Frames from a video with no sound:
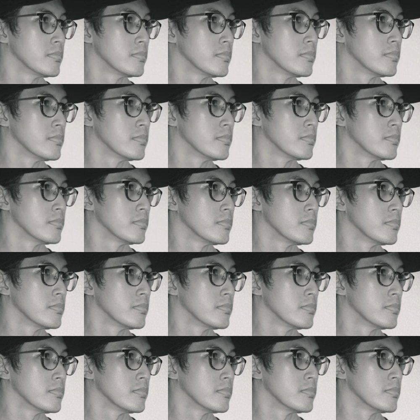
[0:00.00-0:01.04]

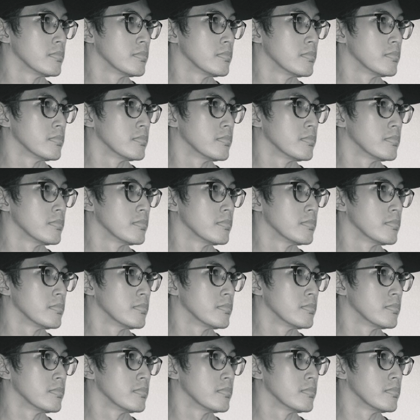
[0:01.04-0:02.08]

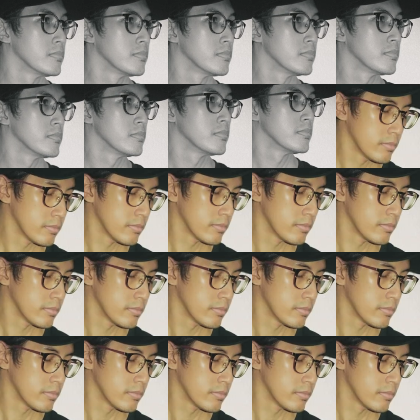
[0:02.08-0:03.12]

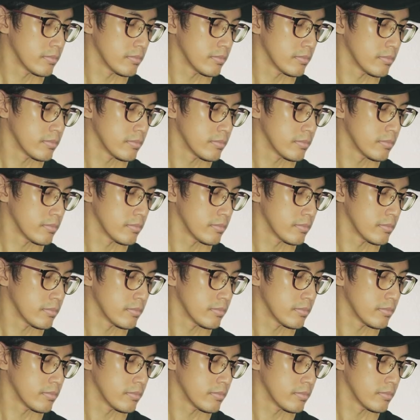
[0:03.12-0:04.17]

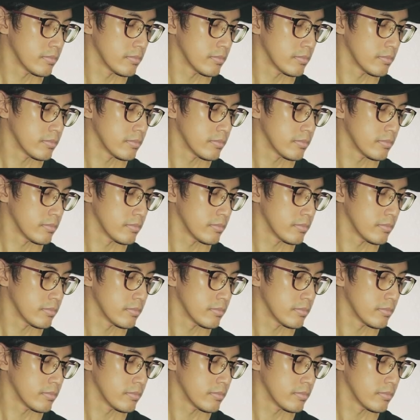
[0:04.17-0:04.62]
(no one is talking)